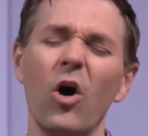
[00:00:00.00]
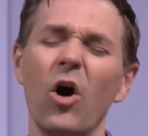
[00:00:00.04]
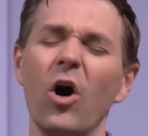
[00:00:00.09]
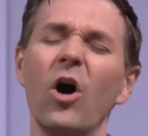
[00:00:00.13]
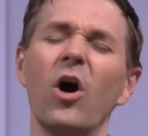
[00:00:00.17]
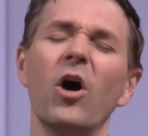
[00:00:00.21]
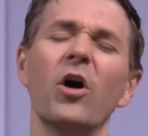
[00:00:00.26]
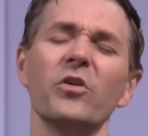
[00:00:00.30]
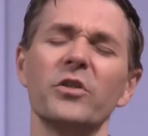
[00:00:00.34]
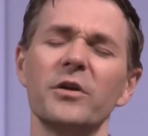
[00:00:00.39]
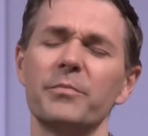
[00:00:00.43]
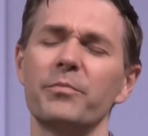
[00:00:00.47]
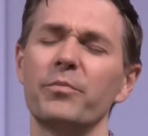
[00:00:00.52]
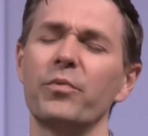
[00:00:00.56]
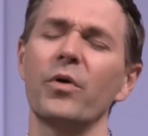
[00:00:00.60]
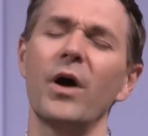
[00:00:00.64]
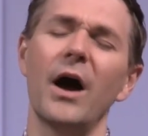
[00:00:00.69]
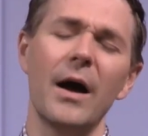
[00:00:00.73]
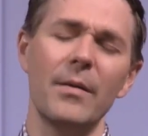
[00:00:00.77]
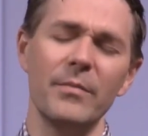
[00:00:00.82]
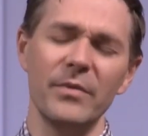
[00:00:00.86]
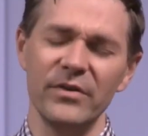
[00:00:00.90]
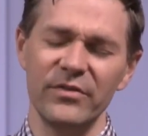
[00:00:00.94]
all the
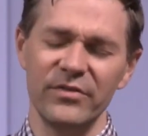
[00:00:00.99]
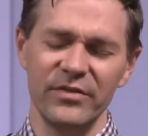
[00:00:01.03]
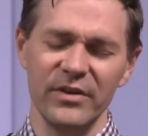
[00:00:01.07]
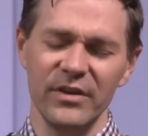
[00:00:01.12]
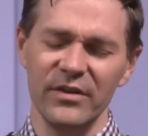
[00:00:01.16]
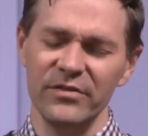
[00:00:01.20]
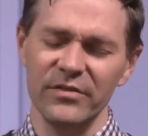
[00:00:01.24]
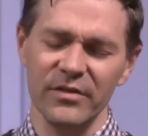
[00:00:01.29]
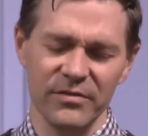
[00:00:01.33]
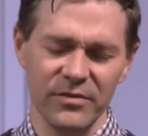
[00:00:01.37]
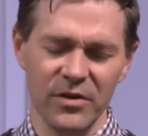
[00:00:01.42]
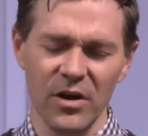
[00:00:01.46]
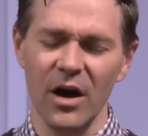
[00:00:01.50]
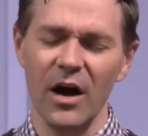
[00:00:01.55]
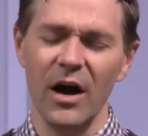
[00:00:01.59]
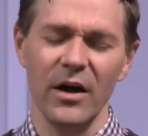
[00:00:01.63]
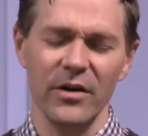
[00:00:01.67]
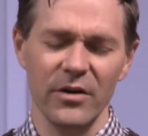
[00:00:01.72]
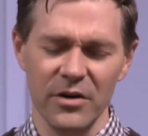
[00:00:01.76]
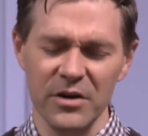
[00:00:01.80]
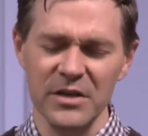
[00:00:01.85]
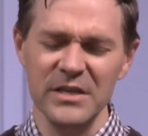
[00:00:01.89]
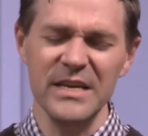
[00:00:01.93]
promises of
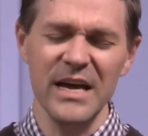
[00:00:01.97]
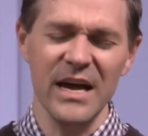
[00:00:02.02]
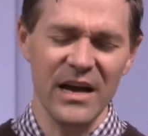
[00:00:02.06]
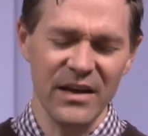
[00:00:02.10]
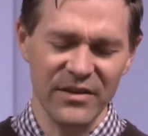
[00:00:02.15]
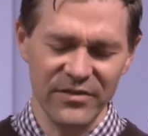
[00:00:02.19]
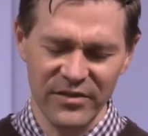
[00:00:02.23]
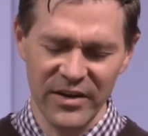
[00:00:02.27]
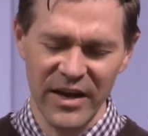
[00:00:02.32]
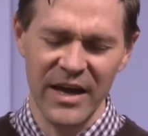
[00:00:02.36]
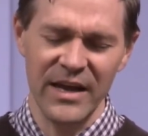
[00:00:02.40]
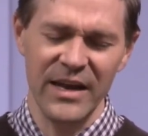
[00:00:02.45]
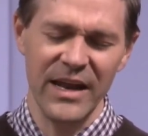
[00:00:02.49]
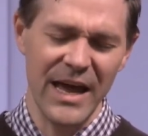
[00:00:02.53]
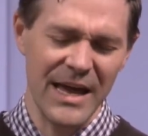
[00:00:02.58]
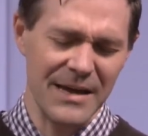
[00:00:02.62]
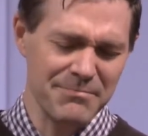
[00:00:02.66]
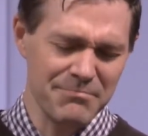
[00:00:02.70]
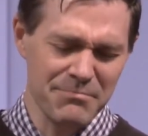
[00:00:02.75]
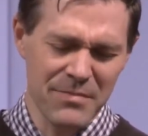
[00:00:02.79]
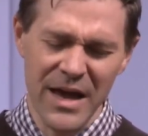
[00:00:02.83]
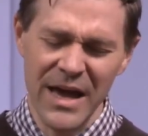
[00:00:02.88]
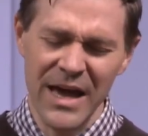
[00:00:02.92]
God are yes and
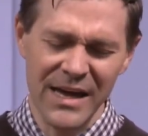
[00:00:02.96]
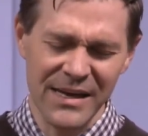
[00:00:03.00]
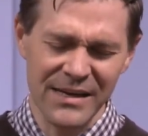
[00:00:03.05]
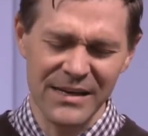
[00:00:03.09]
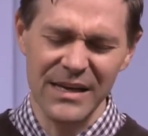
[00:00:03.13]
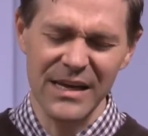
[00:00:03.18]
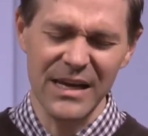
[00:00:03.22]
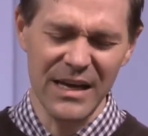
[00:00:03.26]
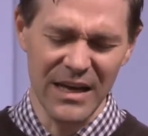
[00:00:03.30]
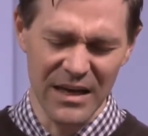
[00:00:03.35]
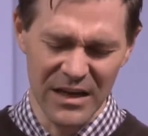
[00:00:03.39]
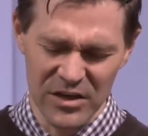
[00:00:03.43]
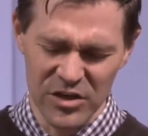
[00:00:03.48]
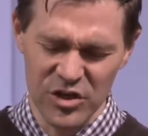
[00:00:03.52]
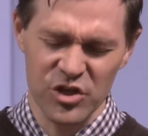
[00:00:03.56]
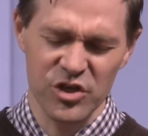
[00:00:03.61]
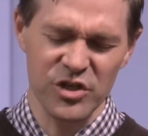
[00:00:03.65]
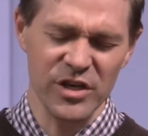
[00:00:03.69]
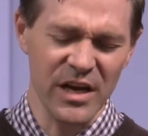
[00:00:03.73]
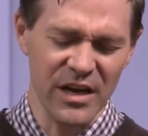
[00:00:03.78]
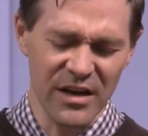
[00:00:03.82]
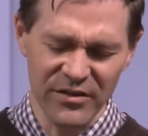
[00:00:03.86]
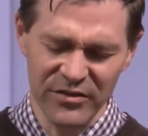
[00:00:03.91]
amen in
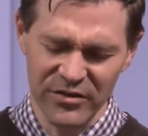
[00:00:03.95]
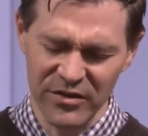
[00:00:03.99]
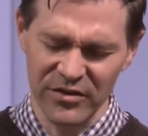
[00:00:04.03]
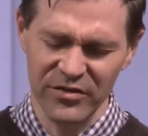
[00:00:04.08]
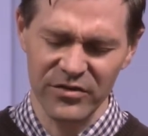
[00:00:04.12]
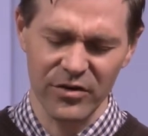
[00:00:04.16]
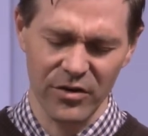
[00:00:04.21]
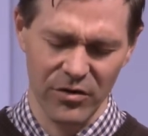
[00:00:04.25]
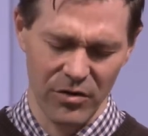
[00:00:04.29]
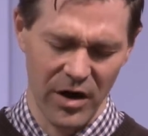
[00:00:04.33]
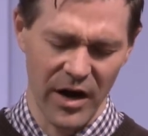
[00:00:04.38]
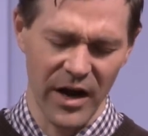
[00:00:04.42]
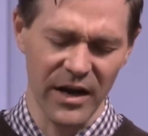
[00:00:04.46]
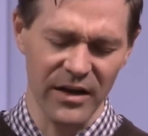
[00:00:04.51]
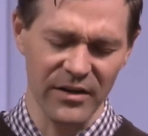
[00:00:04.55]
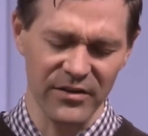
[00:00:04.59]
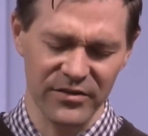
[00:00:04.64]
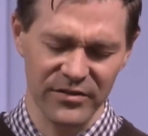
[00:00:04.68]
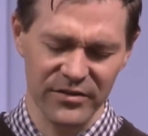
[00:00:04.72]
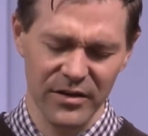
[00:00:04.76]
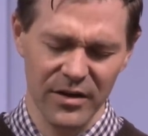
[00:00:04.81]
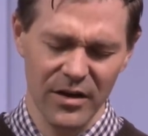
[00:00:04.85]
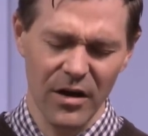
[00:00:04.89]
Jesus
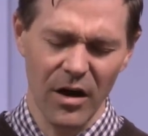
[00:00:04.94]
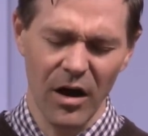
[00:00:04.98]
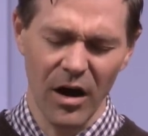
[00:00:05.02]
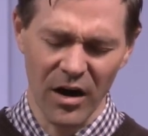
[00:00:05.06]
Christ.